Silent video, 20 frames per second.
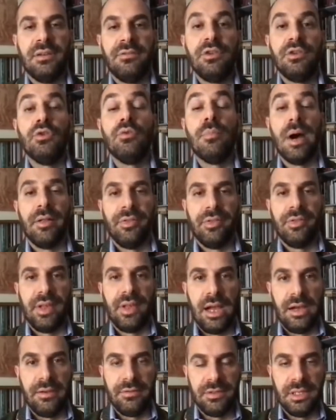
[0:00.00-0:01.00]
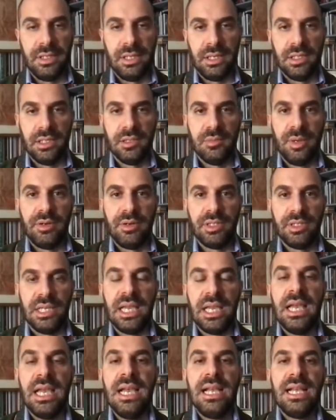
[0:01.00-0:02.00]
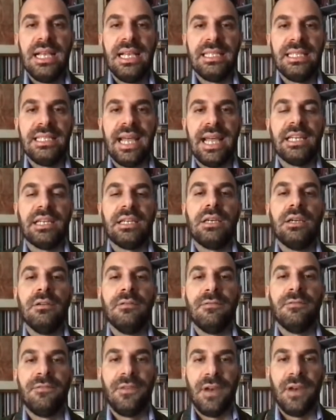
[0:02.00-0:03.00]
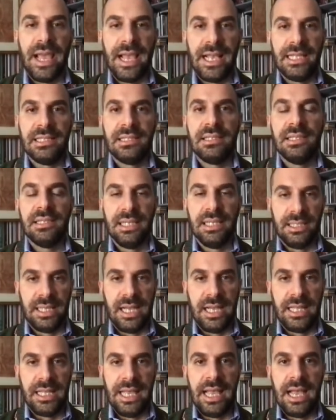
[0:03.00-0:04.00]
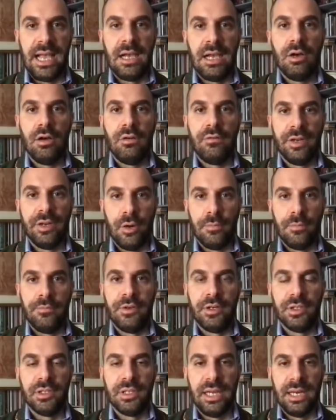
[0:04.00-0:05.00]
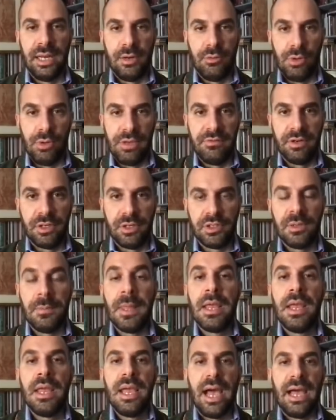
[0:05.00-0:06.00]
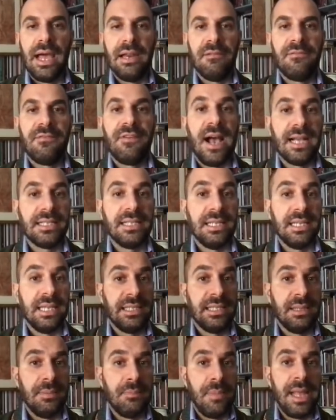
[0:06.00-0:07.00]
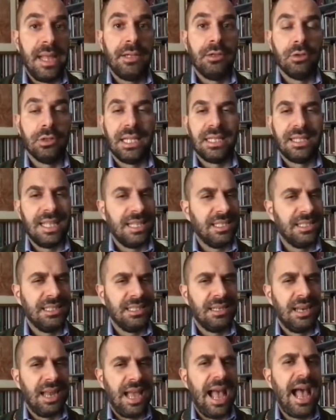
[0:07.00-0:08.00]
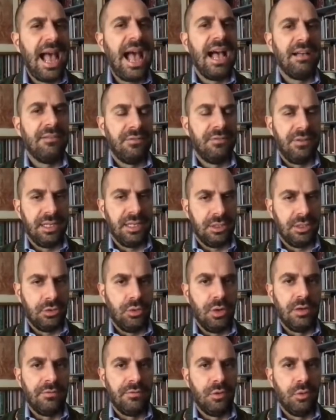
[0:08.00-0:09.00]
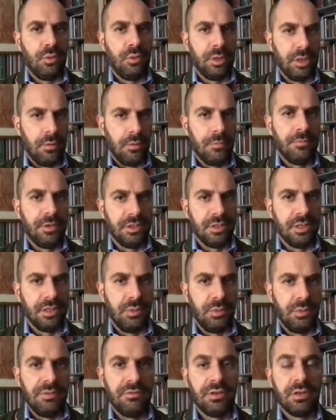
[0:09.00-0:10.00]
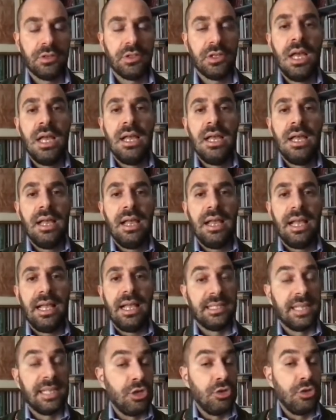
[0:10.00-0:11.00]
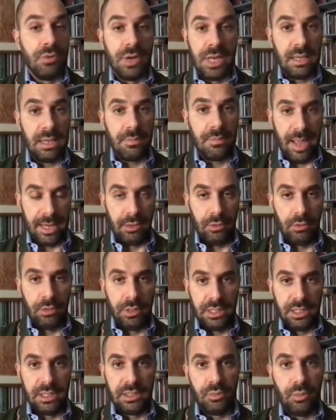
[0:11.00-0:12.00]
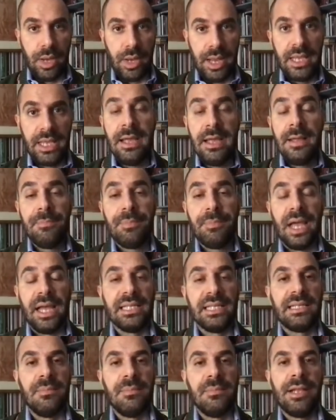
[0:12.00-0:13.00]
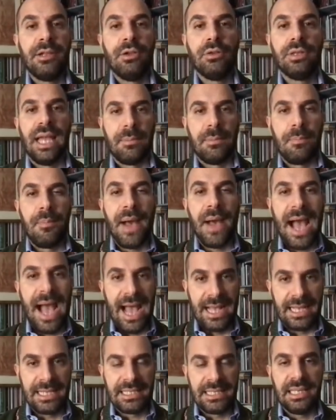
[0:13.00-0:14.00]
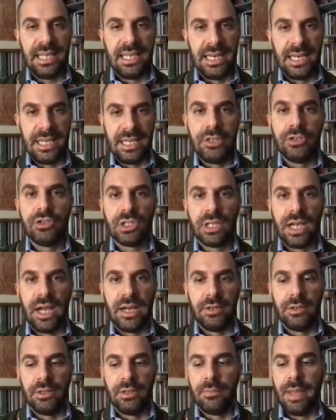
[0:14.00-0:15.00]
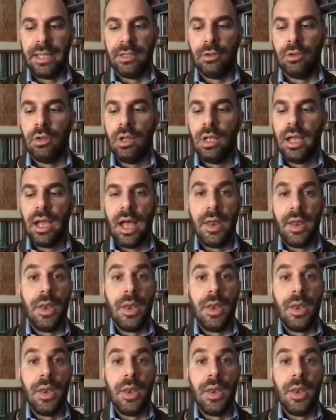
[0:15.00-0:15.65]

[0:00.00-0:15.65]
a few months after the conspiracy, is that it conflates this idea of an obverse and a reverse. And in fact, it is a medal that doesn't have a straightforward obverse and reverse. It's a unique medal in this way, and it's a medal that packs in each side of the medal a